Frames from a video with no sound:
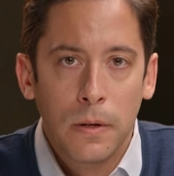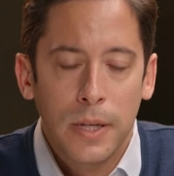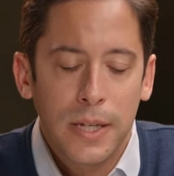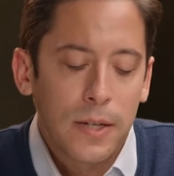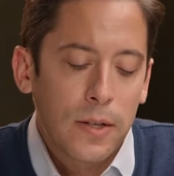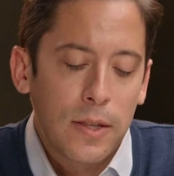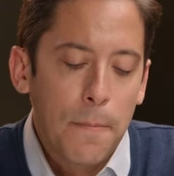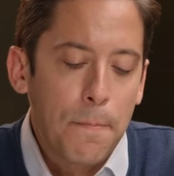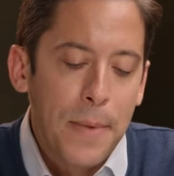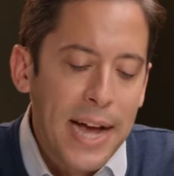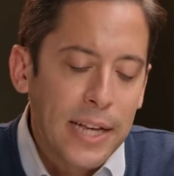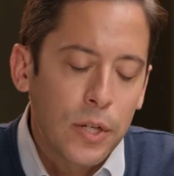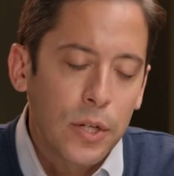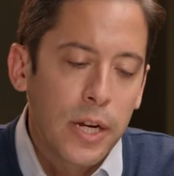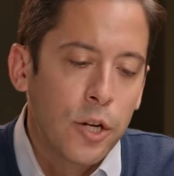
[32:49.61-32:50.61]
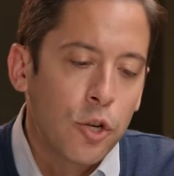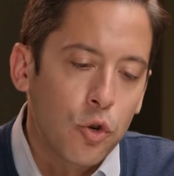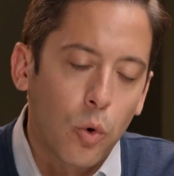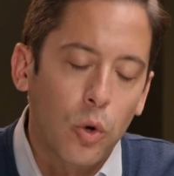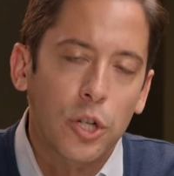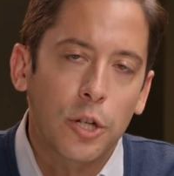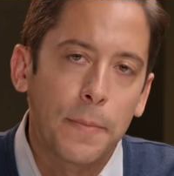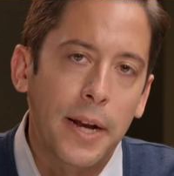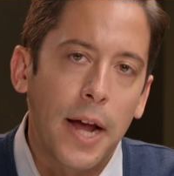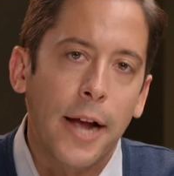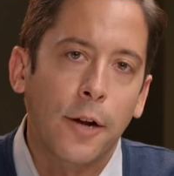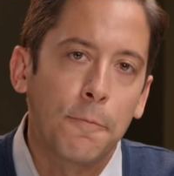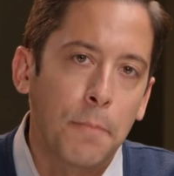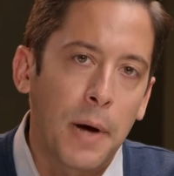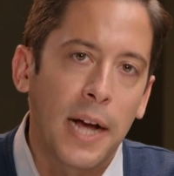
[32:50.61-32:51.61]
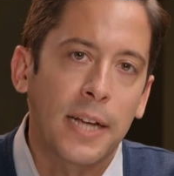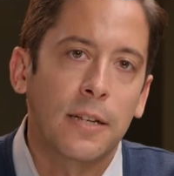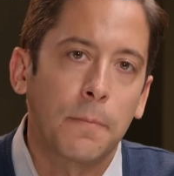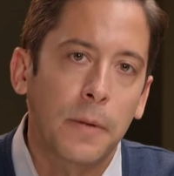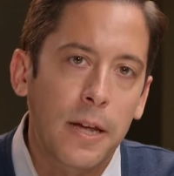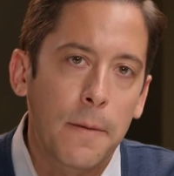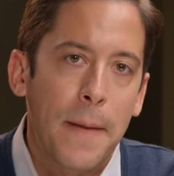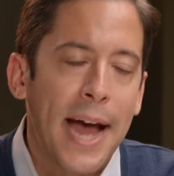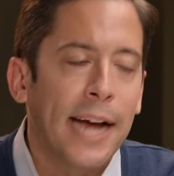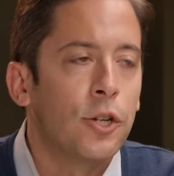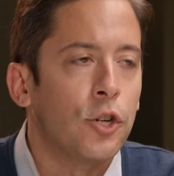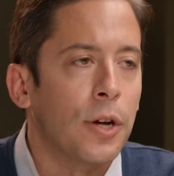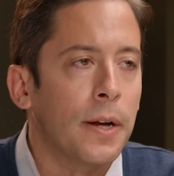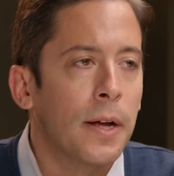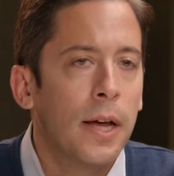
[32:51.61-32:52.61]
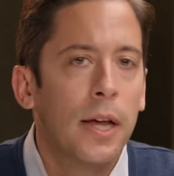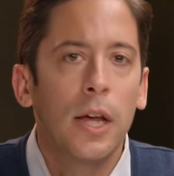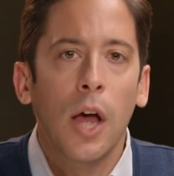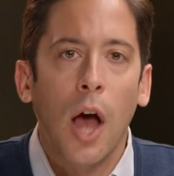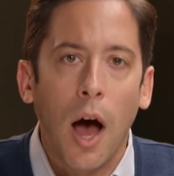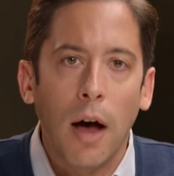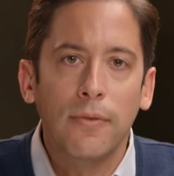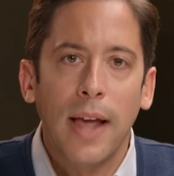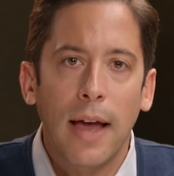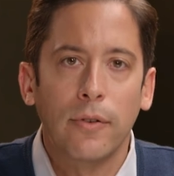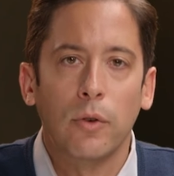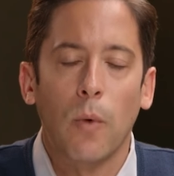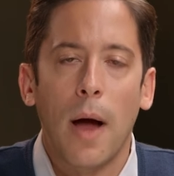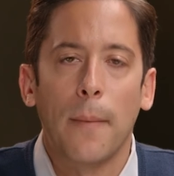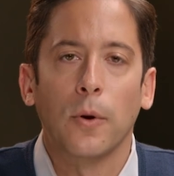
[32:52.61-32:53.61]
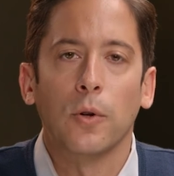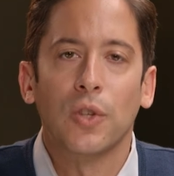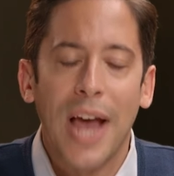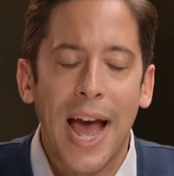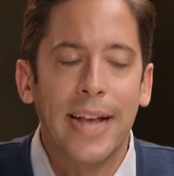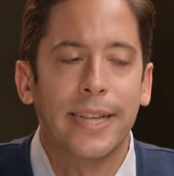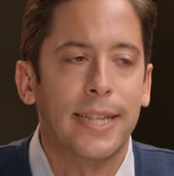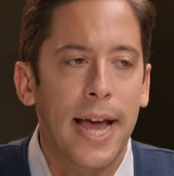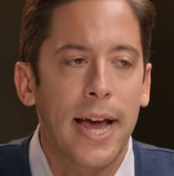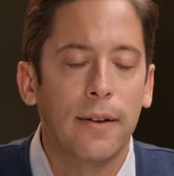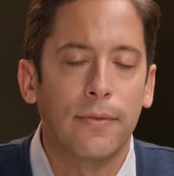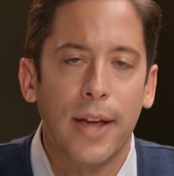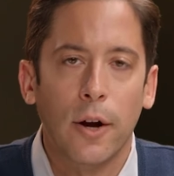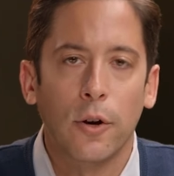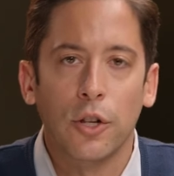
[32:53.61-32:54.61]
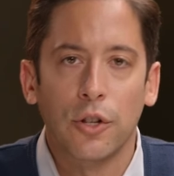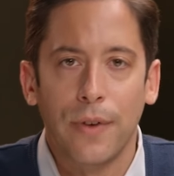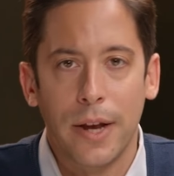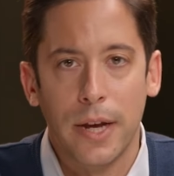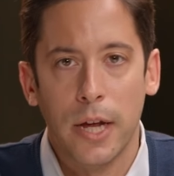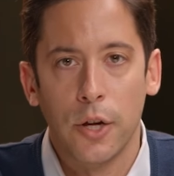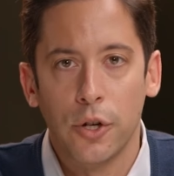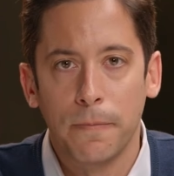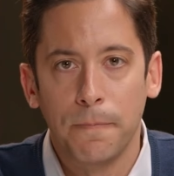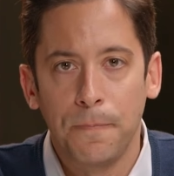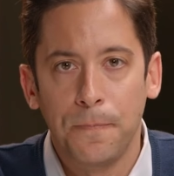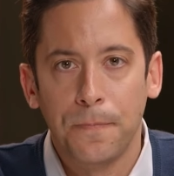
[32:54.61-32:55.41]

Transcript: This is the best endorsement I could possibly imagine of Kevin Roberts as the head of the Heritage Foundation.